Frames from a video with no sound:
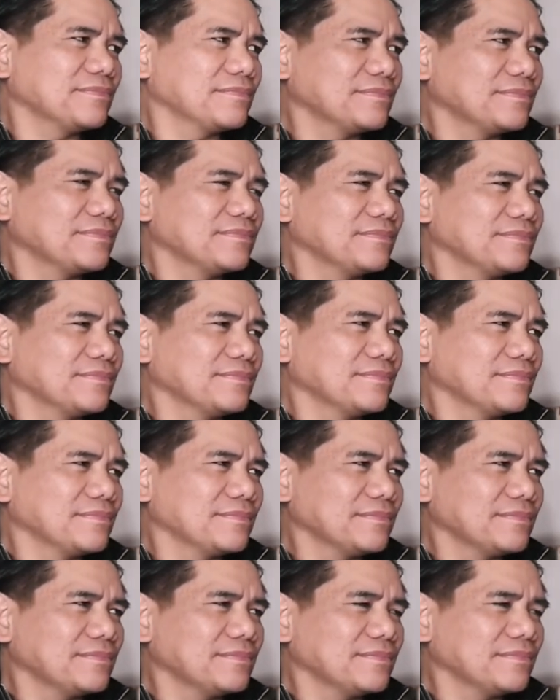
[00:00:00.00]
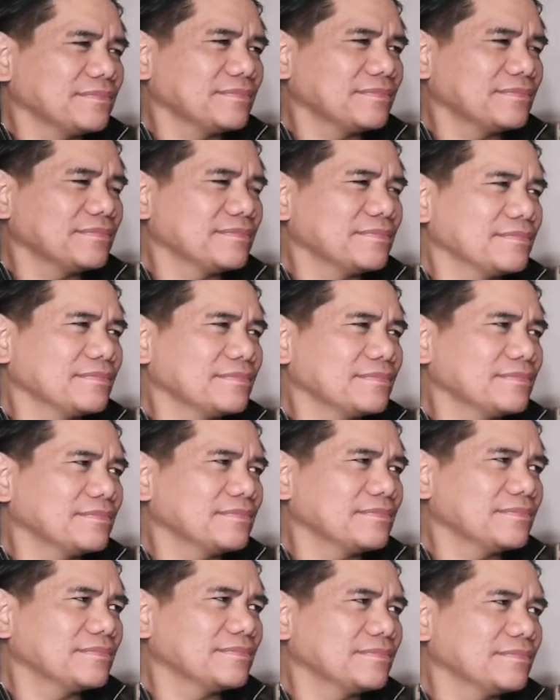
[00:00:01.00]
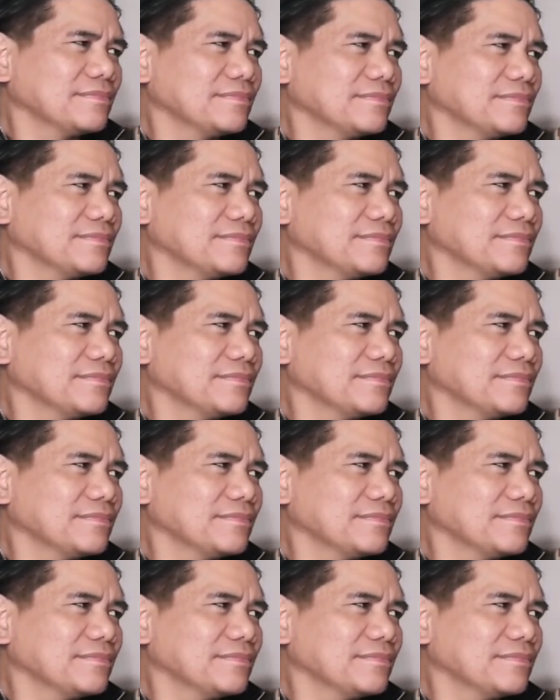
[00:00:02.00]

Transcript: [no speech]